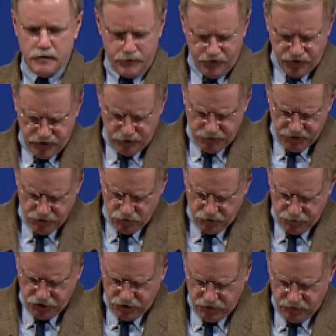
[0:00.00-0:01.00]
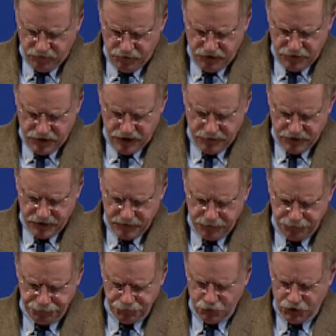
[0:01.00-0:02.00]
film that were pulled from the pumpkin,
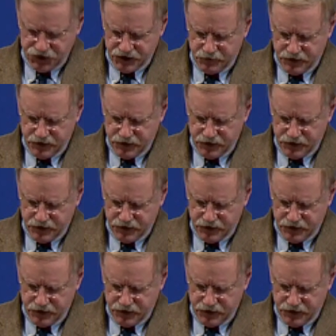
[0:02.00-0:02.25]
which had